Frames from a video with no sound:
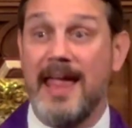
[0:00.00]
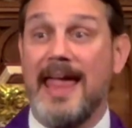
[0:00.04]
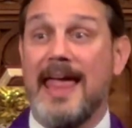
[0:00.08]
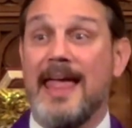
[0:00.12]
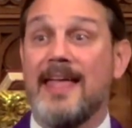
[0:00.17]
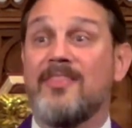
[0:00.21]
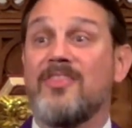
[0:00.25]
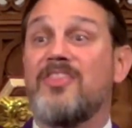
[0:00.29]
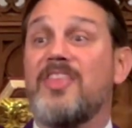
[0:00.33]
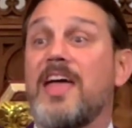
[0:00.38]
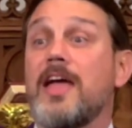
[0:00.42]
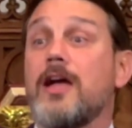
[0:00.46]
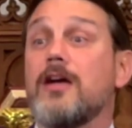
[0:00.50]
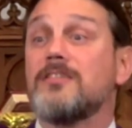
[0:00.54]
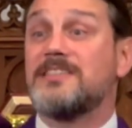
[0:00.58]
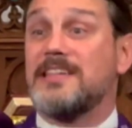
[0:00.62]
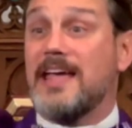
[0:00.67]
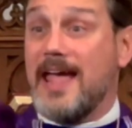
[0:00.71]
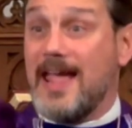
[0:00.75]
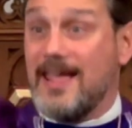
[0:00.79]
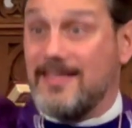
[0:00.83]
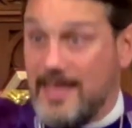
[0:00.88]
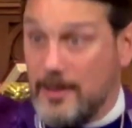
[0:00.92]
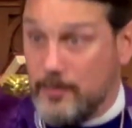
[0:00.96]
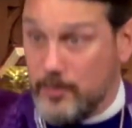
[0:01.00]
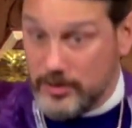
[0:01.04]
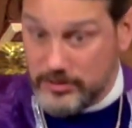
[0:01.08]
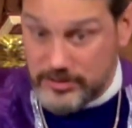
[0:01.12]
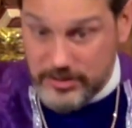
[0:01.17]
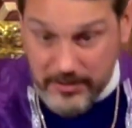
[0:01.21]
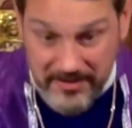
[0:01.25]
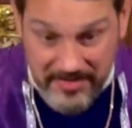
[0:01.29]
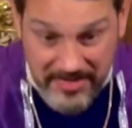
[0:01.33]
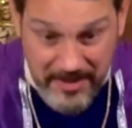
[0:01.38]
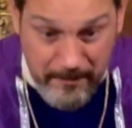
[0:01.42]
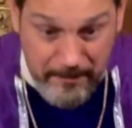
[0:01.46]
In their day, they were
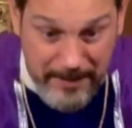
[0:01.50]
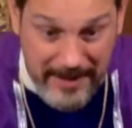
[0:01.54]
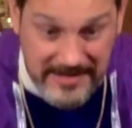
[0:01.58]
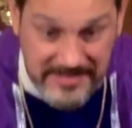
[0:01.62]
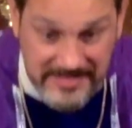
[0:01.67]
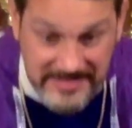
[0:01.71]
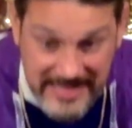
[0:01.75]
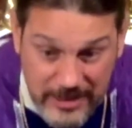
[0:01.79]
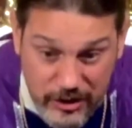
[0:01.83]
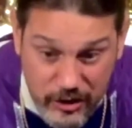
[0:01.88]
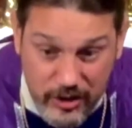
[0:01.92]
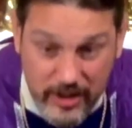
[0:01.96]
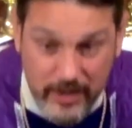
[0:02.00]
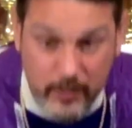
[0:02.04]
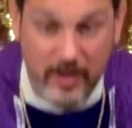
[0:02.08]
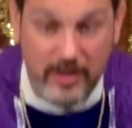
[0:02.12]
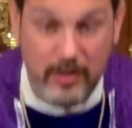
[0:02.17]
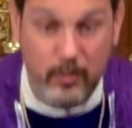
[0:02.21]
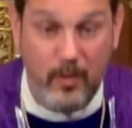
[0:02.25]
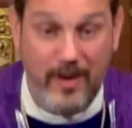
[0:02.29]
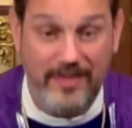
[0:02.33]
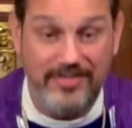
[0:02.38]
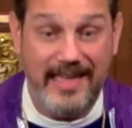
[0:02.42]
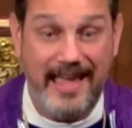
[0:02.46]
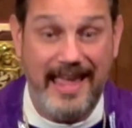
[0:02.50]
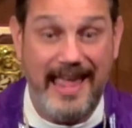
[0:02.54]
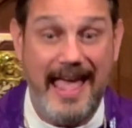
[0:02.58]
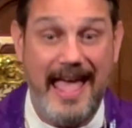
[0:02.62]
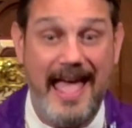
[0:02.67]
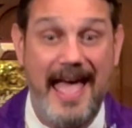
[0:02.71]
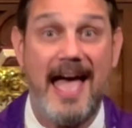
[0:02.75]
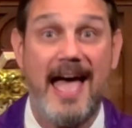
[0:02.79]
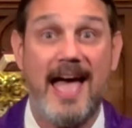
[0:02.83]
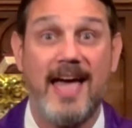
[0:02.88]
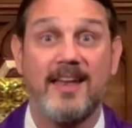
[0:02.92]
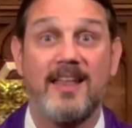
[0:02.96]
doing the best they could with what they
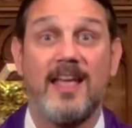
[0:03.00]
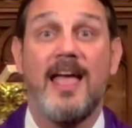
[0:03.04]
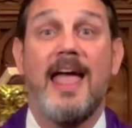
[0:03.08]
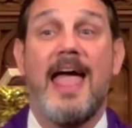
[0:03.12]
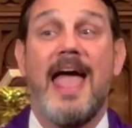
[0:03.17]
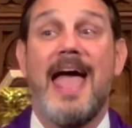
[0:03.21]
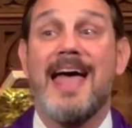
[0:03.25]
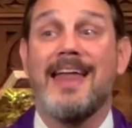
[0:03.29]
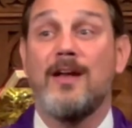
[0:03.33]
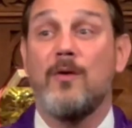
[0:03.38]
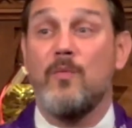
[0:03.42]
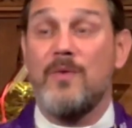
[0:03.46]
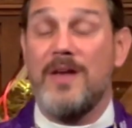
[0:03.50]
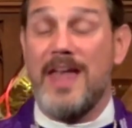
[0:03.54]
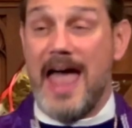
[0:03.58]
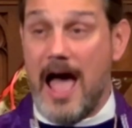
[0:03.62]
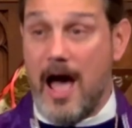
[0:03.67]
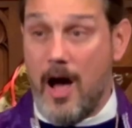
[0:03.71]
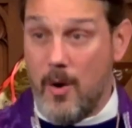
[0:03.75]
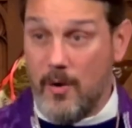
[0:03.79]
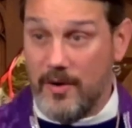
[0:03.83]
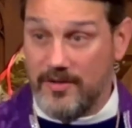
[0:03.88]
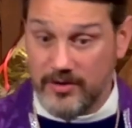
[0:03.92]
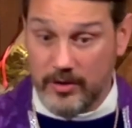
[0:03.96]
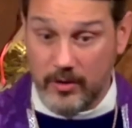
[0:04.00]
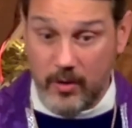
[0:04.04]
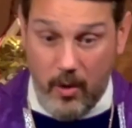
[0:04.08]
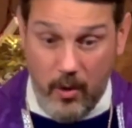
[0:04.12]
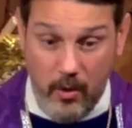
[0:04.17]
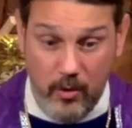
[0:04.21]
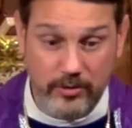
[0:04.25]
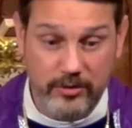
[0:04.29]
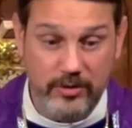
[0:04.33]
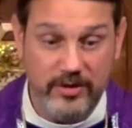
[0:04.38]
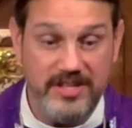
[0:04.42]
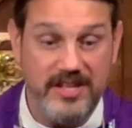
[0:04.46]
had, and now in their
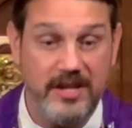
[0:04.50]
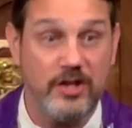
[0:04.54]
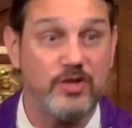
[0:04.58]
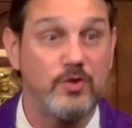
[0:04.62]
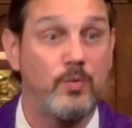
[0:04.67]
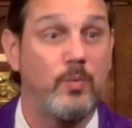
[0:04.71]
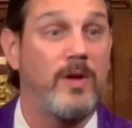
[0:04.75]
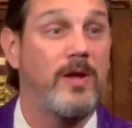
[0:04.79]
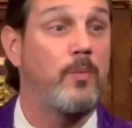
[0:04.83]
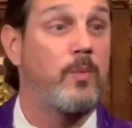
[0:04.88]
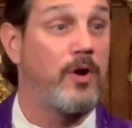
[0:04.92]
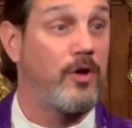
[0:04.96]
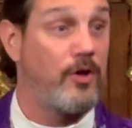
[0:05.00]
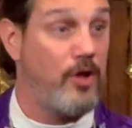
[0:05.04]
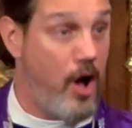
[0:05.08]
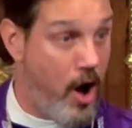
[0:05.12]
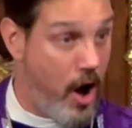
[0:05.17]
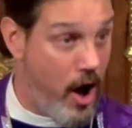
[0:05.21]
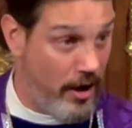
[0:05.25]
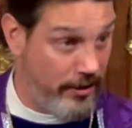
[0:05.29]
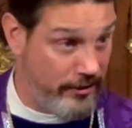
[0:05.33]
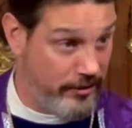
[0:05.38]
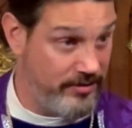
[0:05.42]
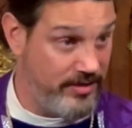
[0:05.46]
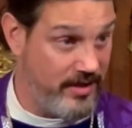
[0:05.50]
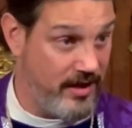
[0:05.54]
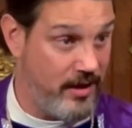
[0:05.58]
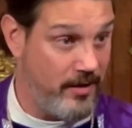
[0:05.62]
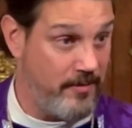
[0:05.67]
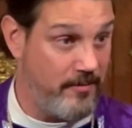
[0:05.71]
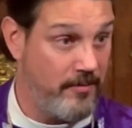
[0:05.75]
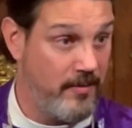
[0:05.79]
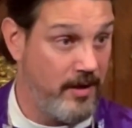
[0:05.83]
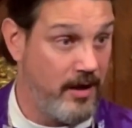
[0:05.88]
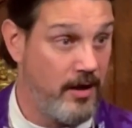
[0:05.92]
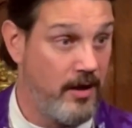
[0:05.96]
older years, we will honor them,
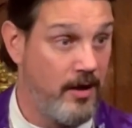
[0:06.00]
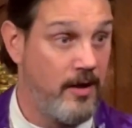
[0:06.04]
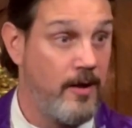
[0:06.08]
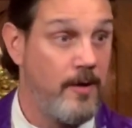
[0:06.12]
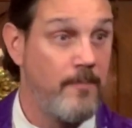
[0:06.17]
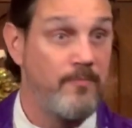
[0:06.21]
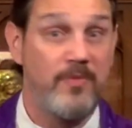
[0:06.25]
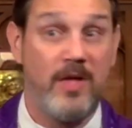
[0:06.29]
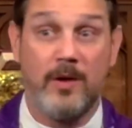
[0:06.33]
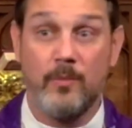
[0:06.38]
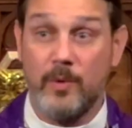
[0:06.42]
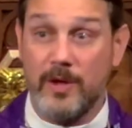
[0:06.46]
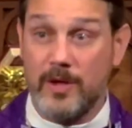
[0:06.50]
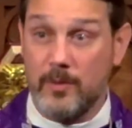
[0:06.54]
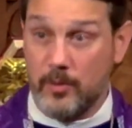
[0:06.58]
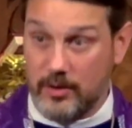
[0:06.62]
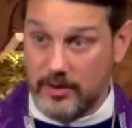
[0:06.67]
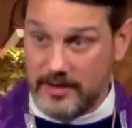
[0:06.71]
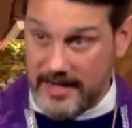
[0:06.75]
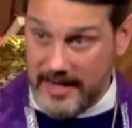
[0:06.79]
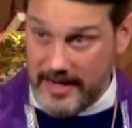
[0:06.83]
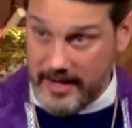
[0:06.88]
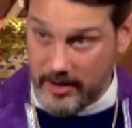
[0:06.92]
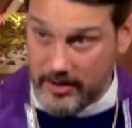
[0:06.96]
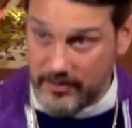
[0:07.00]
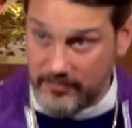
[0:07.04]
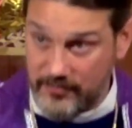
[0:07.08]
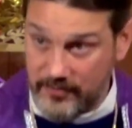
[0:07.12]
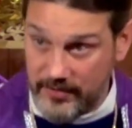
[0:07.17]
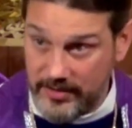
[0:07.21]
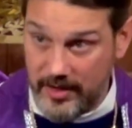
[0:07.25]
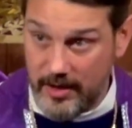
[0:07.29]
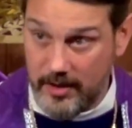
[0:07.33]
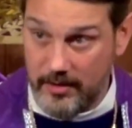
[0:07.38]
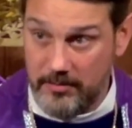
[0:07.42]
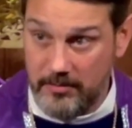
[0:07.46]
and we will care
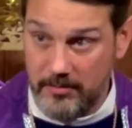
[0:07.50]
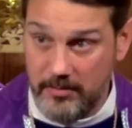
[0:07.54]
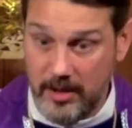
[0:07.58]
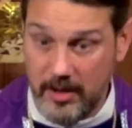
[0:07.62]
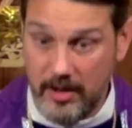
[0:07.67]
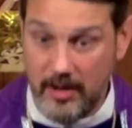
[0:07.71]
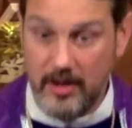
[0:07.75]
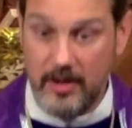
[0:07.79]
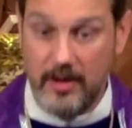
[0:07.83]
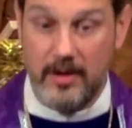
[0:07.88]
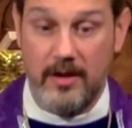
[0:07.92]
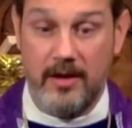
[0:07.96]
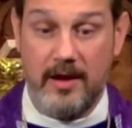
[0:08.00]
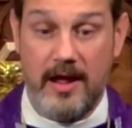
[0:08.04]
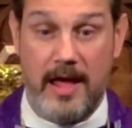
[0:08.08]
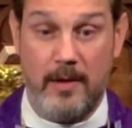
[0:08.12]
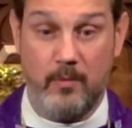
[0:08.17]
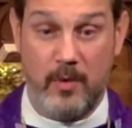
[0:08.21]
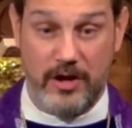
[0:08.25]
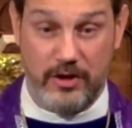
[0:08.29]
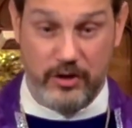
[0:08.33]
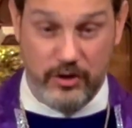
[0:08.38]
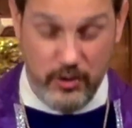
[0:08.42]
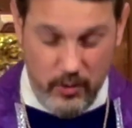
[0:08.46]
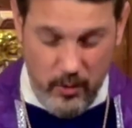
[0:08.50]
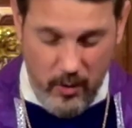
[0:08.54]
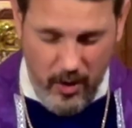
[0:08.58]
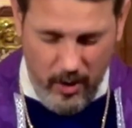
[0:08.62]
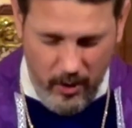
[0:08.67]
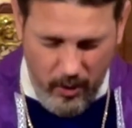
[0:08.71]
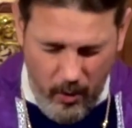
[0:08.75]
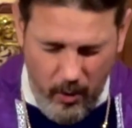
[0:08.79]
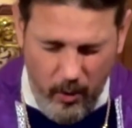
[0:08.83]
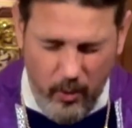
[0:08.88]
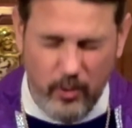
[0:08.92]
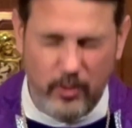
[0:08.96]
for them. And when you
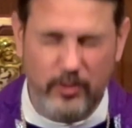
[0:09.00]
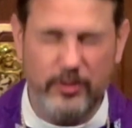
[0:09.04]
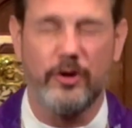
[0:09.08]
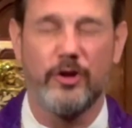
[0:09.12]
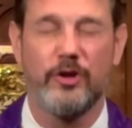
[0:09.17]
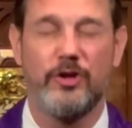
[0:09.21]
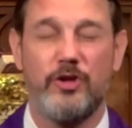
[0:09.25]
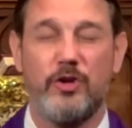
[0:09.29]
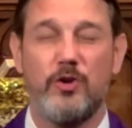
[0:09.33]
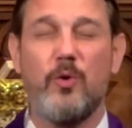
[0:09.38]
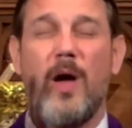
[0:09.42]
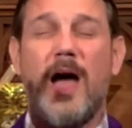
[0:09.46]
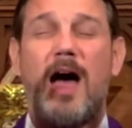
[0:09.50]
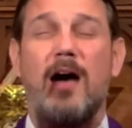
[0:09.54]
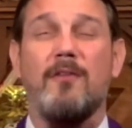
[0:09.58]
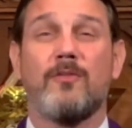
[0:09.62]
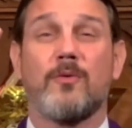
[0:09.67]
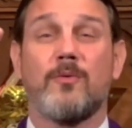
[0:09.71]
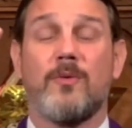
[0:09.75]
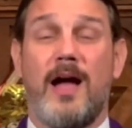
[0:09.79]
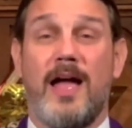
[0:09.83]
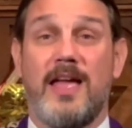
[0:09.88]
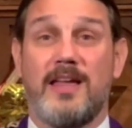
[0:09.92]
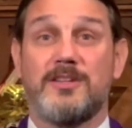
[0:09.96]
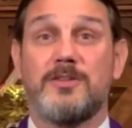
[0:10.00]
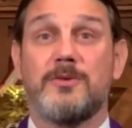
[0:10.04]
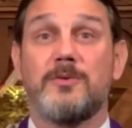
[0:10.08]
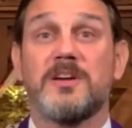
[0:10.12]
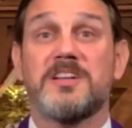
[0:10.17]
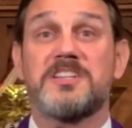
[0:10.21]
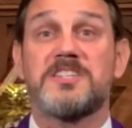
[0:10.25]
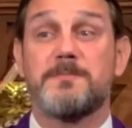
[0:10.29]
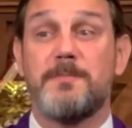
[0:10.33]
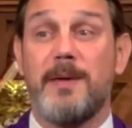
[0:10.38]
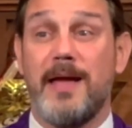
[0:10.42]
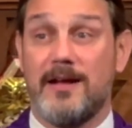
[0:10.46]
are older, you have a right to
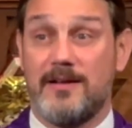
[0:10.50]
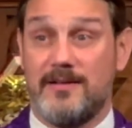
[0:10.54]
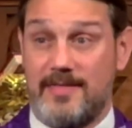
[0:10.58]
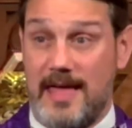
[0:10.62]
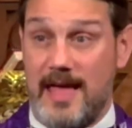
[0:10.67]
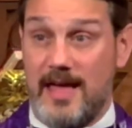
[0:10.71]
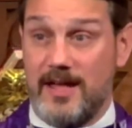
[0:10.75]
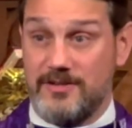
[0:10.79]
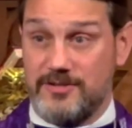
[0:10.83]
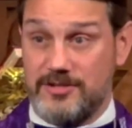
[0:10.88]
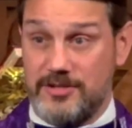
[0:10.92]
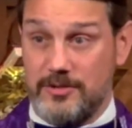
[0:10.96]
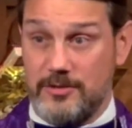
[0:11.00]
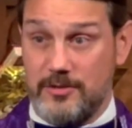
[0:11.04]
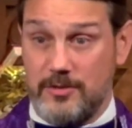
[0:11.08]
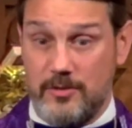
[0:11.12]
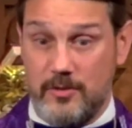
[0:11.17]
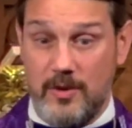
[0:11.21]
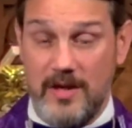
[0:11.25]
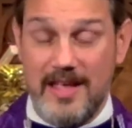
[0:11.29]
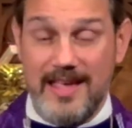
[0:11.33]
expect that too.